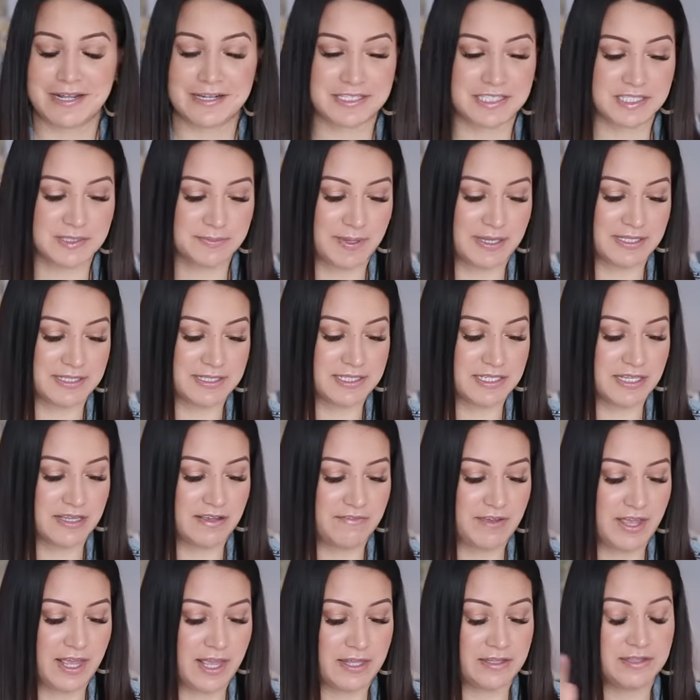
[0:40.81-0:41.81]

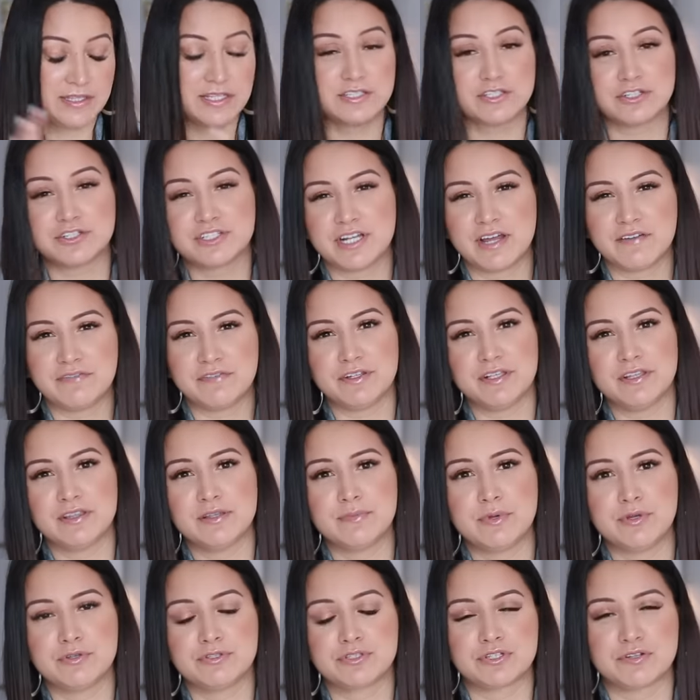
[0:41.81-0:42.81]
expensive. And these are definitely
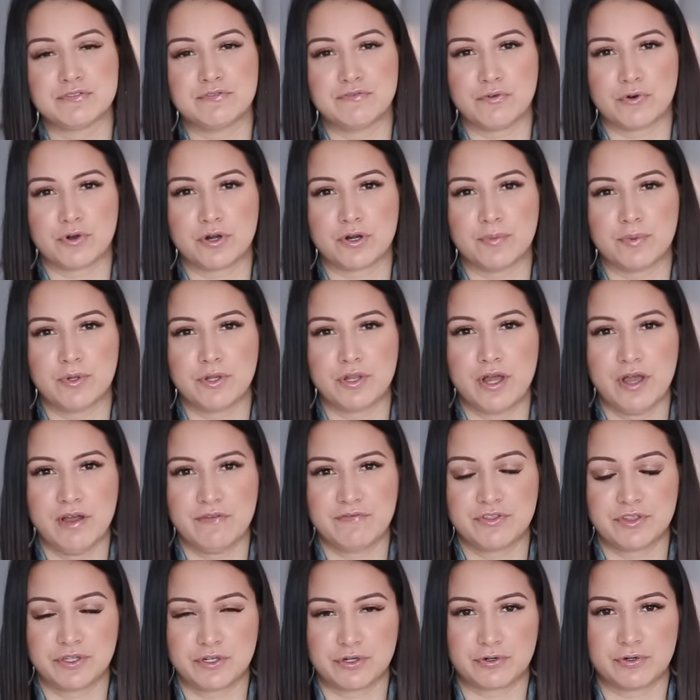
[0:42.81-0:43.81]
the most affordable
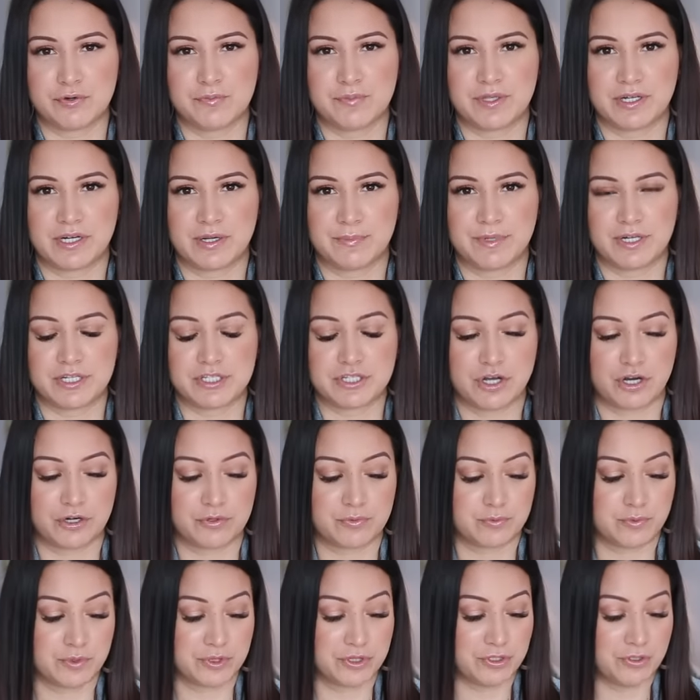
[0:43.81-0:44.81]
of the group that I'm going to
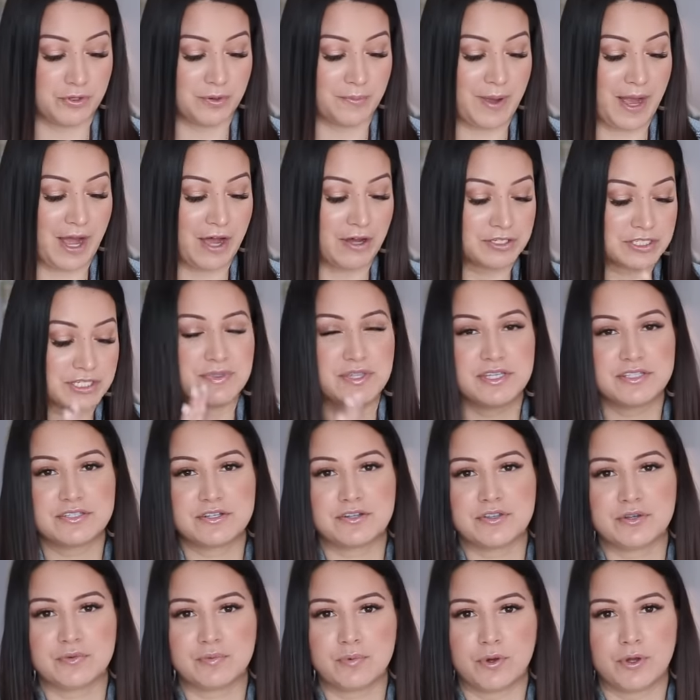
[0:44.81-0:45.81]
talk with you about. These
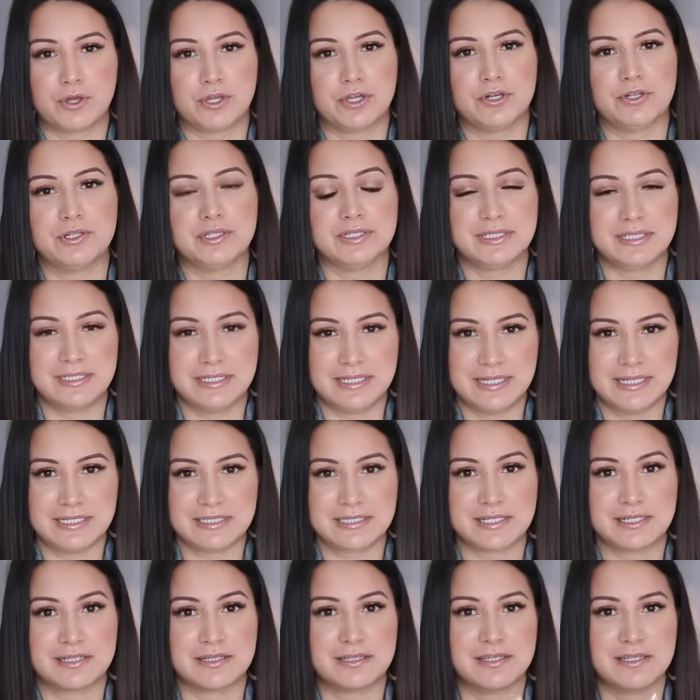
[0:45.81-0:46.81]
are the Royal
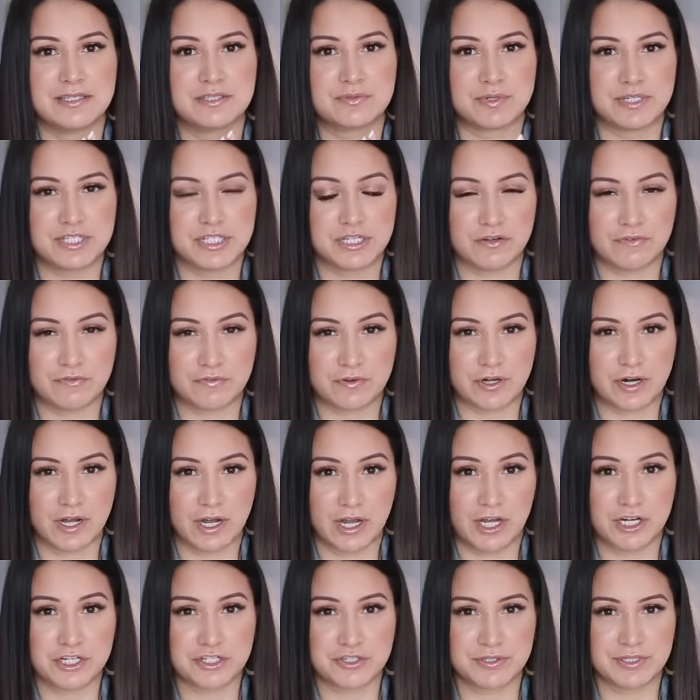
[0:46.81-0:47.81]
Knit. These retail for
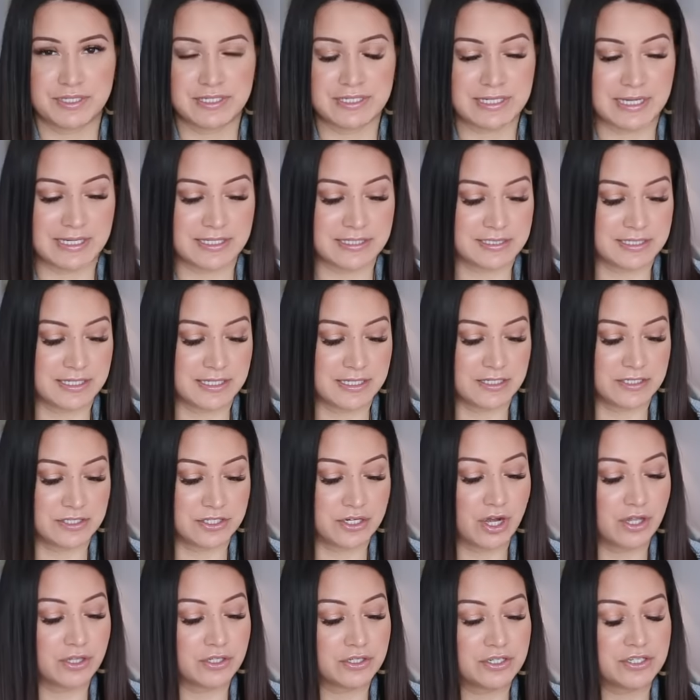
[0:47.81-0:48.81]

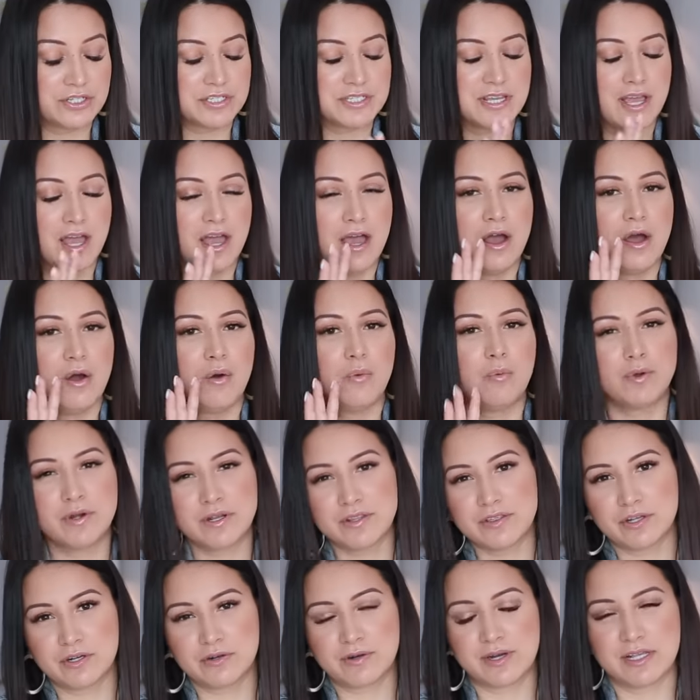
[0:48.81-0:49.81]
$119. One
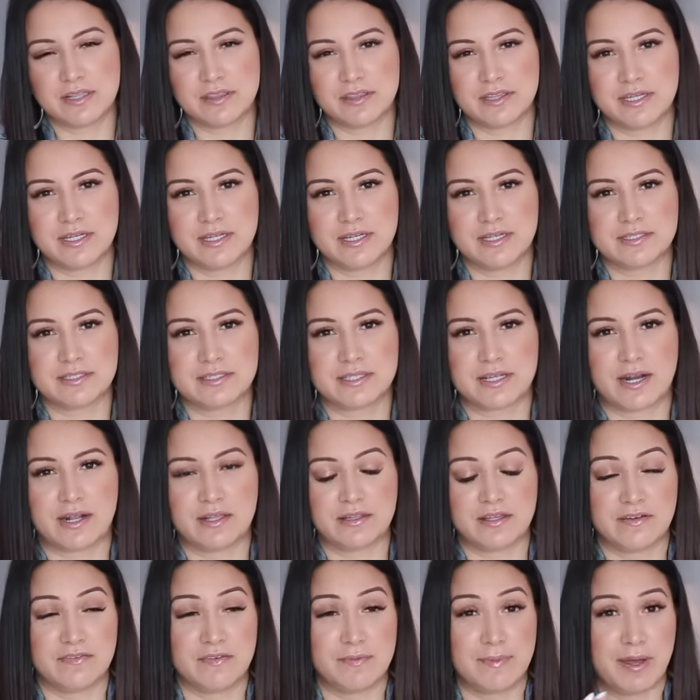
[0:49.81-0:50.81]
of the great things that I
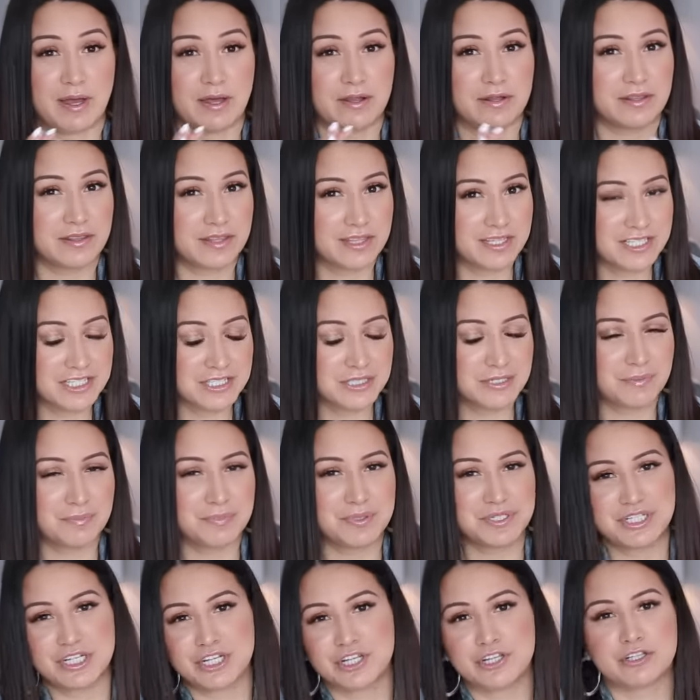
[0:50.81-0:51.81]
love about this
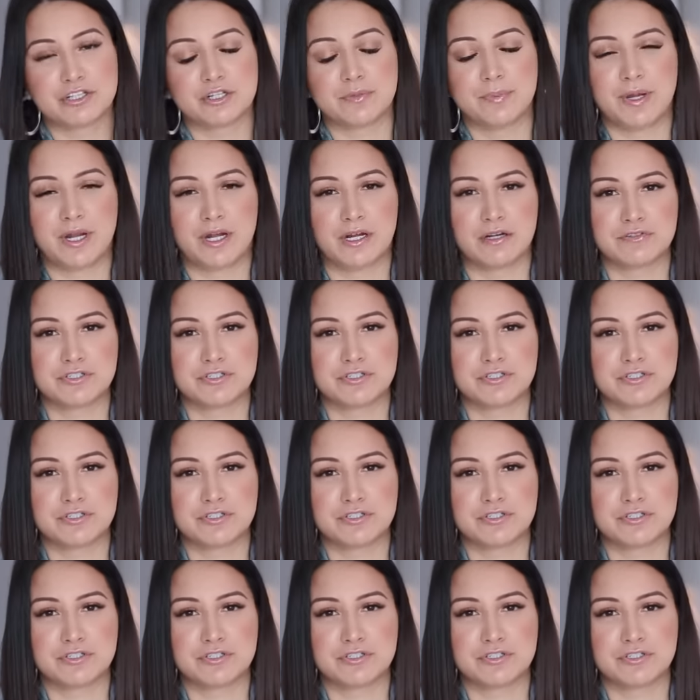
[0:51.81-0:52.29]
particular pair